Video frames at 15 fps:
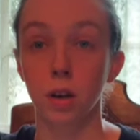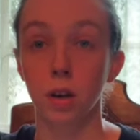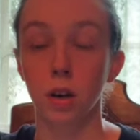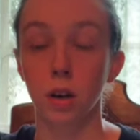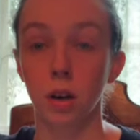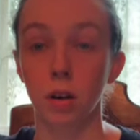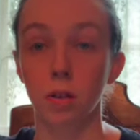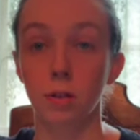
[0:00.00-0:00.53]

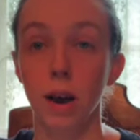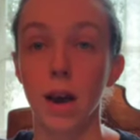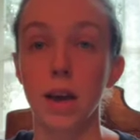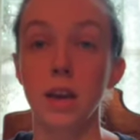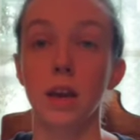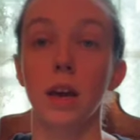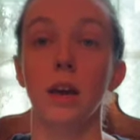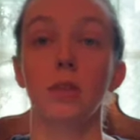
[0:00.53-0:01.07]
all
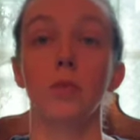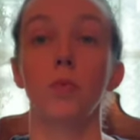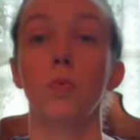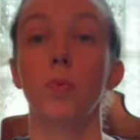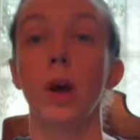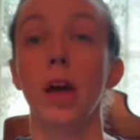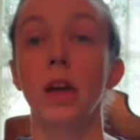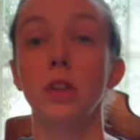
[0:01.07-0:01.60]
right, and
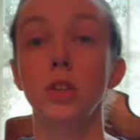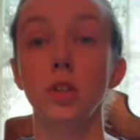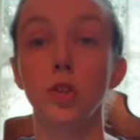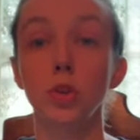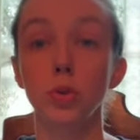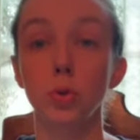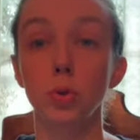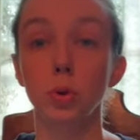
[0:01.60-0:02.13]
when
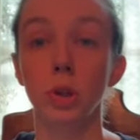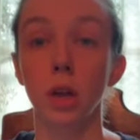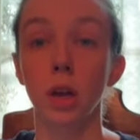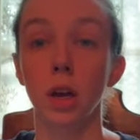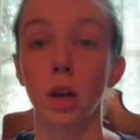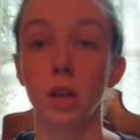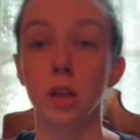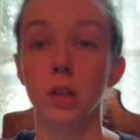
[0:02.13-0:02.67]
you
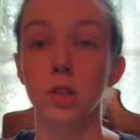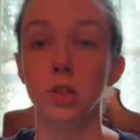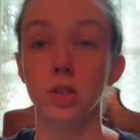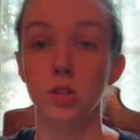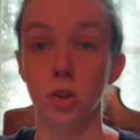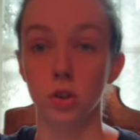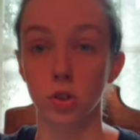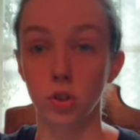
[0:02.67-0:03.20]

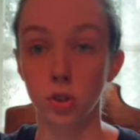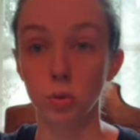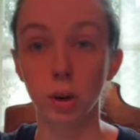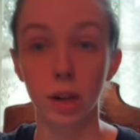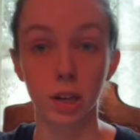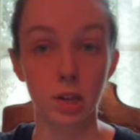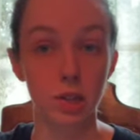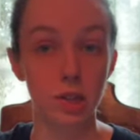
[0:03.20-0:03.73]
start to
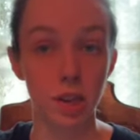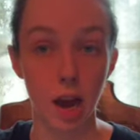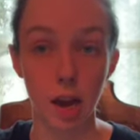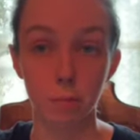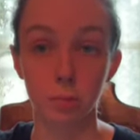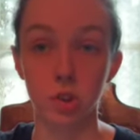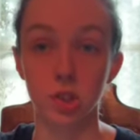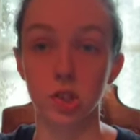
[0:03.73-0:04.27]

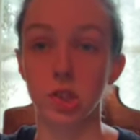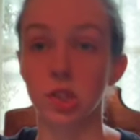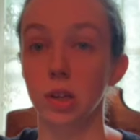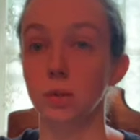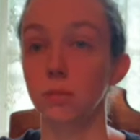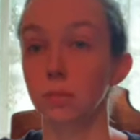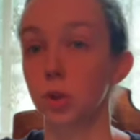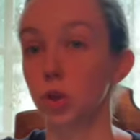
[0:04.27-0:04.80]
accept
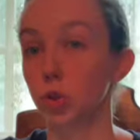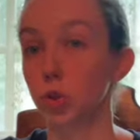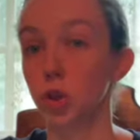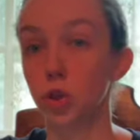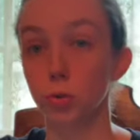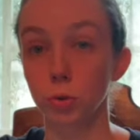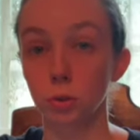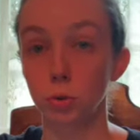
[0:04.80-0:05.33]
some your
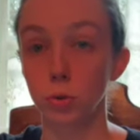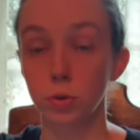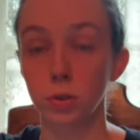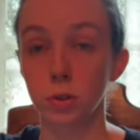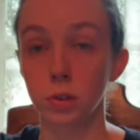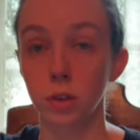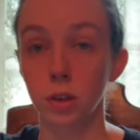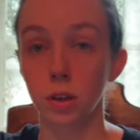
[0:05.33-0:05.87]

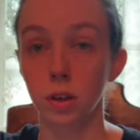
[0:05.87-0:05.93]
truth,